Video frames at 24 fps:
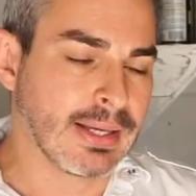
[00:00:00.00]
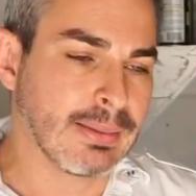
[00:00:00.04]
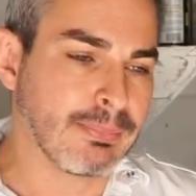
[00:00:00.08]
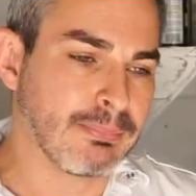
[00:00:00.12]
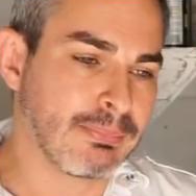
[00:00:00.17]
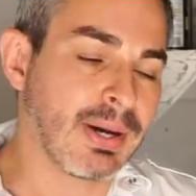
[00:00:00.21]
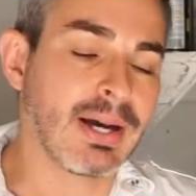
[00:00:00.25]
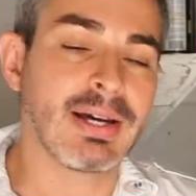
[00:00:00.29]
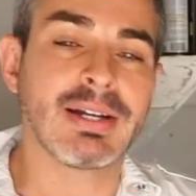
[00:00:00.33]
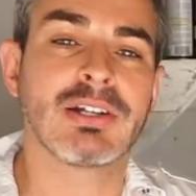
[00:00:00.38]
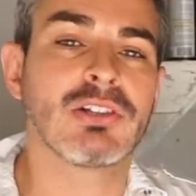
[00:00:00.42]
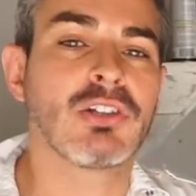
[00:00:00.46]

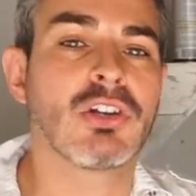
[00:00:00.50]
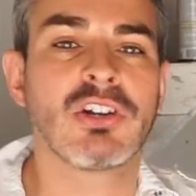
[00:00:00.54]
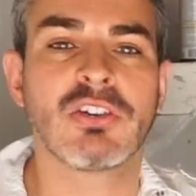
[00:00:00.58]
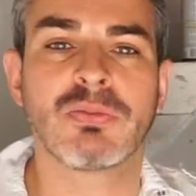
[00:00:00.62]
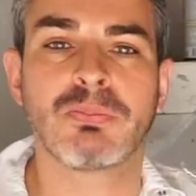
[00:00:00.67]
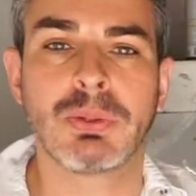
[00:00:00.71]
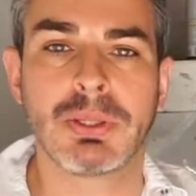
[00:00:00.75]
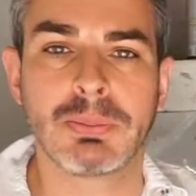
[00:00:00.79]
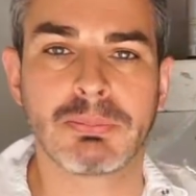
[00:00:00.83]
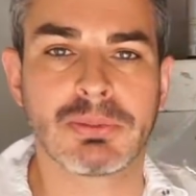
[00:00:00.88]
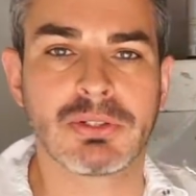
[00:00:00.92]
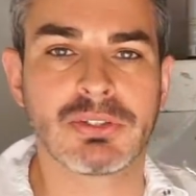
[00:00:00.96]
but a lot
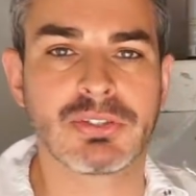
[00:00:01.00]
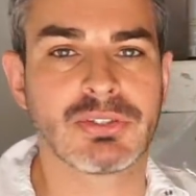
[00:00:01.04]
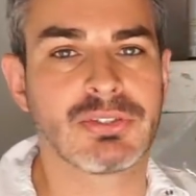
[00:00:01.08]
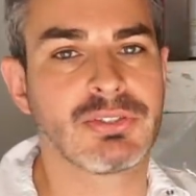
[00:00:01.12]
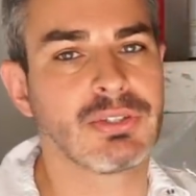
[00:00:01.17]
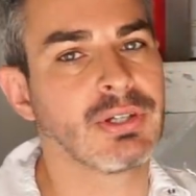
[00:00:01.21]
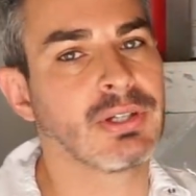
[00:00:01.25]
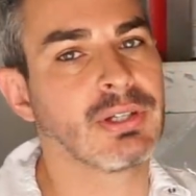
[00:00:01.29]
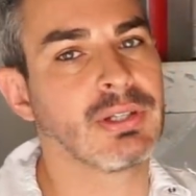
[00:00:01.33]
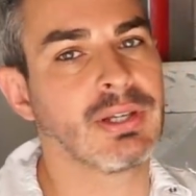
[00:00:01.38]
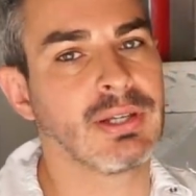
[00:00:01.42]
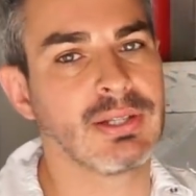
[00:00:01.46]
of people
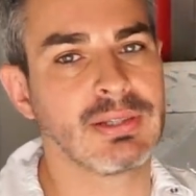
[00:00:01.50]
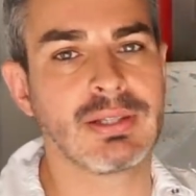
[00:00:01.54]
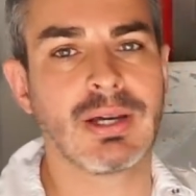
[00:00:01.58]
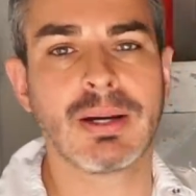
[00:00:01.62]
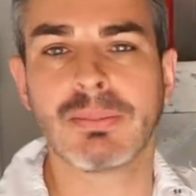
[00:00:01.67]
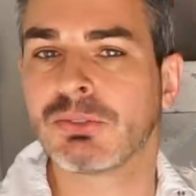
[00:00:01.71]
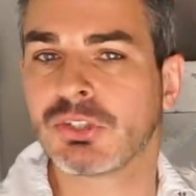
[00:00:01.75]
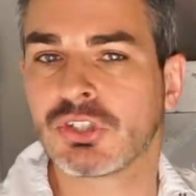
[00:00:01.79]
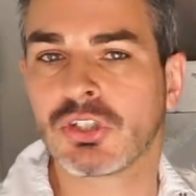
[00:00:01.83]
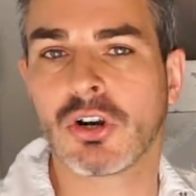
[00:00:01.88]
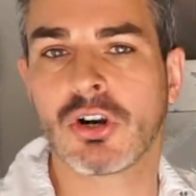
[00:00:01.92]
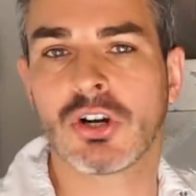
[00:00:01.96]
still end
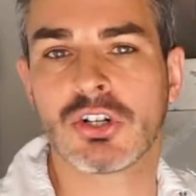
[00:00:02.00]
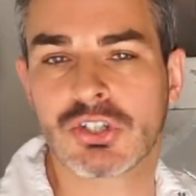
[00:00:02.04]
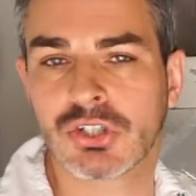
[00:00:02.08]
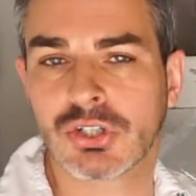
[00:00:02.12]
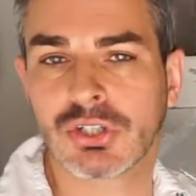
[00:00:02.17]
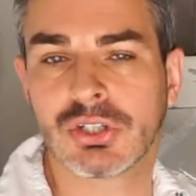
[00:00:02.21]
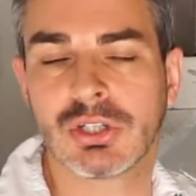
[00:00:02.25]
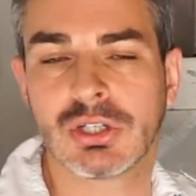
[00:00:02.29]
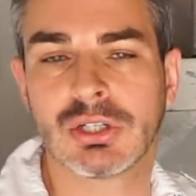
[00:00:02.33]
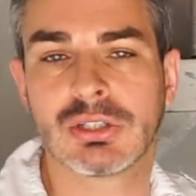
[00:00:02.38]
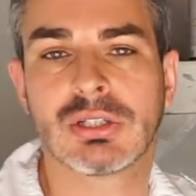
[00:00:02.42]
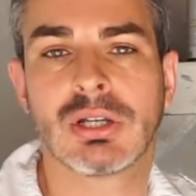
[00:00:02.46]
up
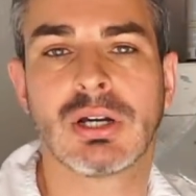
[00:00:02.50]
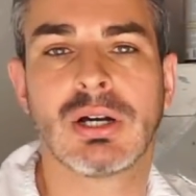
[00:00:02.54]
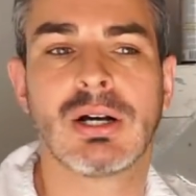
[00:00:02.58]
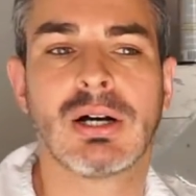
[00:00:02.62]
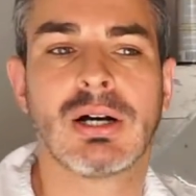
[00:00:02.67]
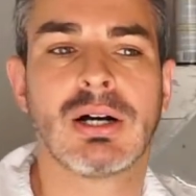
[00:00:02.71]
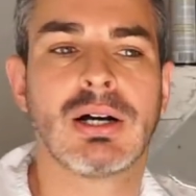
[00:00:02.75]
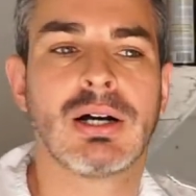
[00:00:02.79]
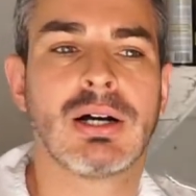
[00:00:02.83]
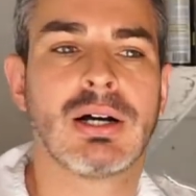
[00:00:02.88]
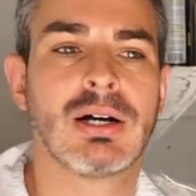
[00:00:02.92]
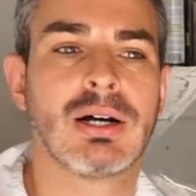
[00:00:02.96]
charging it
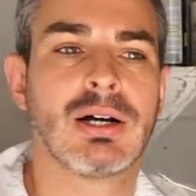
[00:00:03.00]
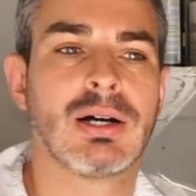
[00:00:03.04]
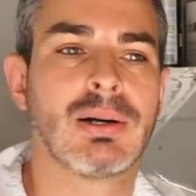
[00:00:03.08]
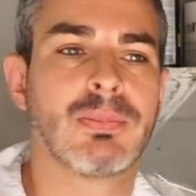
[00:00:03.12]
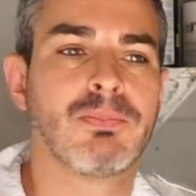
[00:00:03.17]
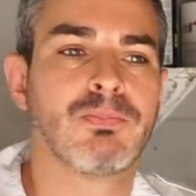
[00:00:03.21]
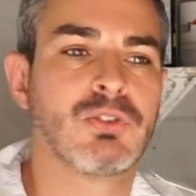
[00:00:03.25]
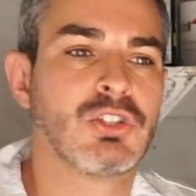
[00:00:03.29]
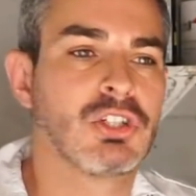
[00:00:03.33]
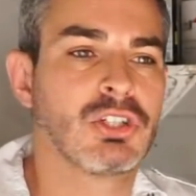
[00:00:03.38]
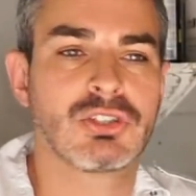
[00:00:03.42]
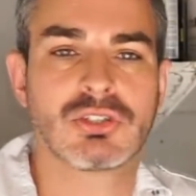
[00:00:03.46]

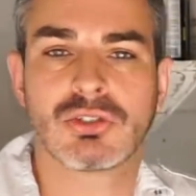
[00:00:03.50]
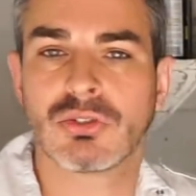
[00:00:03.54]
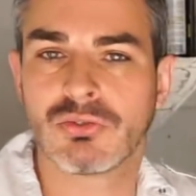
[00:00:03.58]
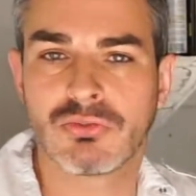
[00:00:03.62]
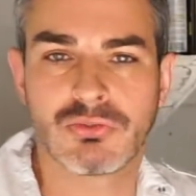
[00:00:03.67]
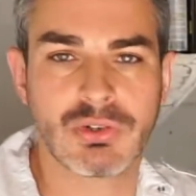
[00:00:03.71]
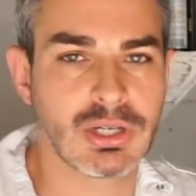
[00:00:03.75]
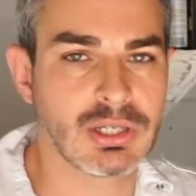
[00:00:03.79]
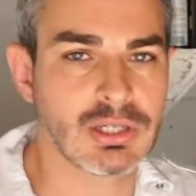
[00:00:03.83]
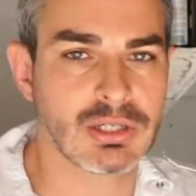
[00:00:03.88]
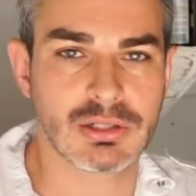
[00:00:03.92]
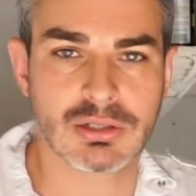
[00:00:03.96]
um, just on
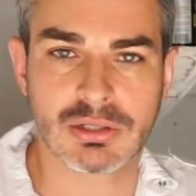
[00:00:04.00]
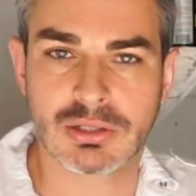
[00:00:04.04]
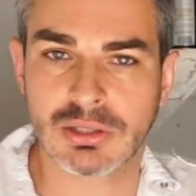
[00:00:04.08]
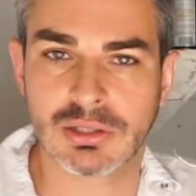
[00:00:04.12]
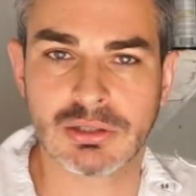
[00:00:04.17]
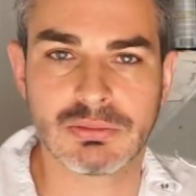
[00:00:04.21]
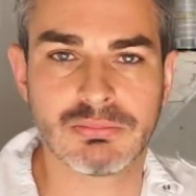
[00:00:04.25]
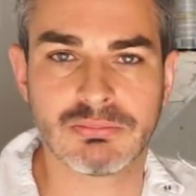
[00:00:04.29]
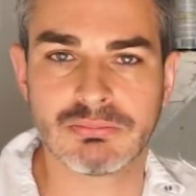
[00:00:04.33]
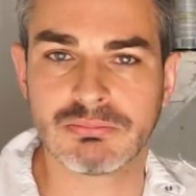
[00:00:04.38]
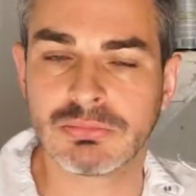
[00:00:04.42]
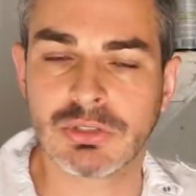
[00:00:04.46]
regular,